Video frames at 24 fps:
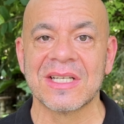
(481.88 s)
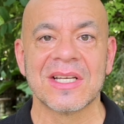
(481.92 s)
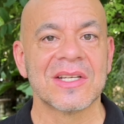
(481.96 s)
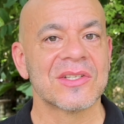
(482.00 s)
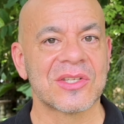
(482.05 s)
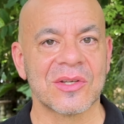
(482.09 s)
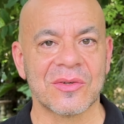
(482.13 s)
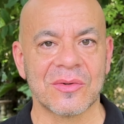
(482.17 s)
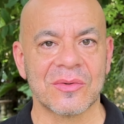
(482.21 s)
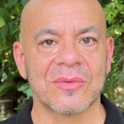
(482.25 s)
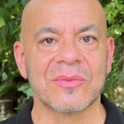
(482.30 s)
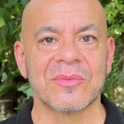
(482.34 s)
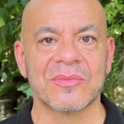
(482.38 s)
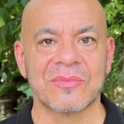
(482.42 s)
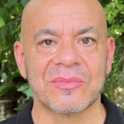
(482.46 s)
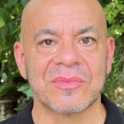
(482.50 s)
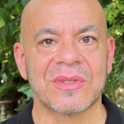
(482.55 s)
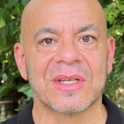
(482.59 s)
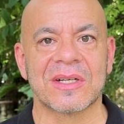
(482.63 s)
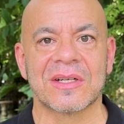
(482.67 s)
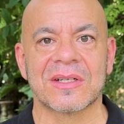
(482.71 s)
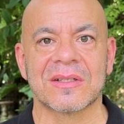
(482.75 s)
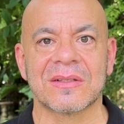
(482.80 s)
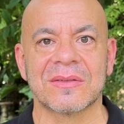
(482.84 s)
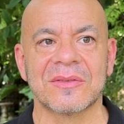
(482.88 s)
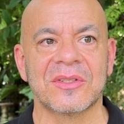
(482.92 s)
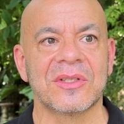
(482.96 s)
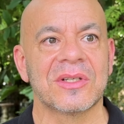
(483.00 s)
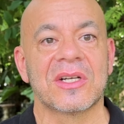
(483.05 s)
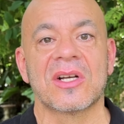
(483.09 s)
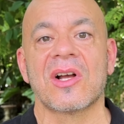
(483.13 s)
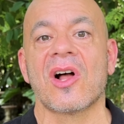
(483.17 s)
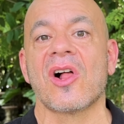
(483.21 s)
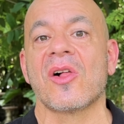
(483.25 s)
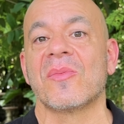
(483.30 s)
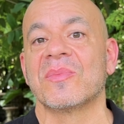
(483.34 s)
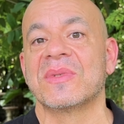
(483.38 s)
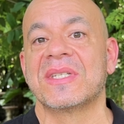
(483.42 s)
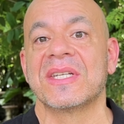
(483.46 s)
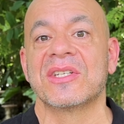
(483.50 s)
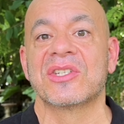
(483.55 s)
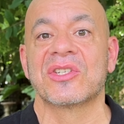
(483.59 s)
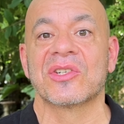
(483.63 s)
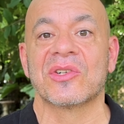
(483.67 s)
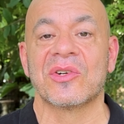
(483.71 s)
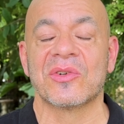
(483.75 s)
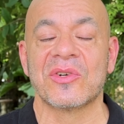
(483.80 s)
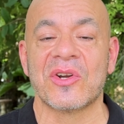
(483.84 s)
So you can call them
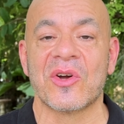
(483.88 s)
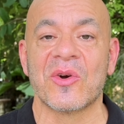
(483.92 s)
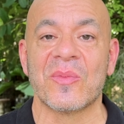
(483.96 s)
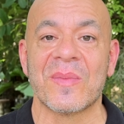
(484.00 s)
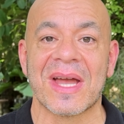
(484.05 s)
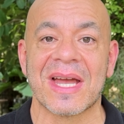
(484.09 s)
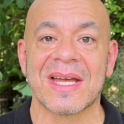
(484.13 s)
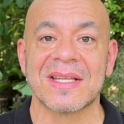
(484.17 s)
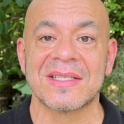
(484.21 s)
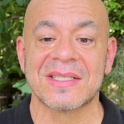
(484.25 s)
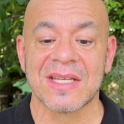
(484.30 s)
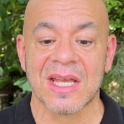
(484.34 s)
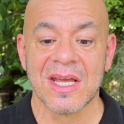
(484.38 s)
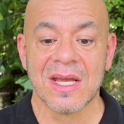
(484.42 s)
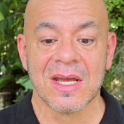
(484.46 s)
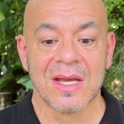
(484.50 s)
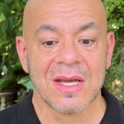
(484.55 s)
digital nomads.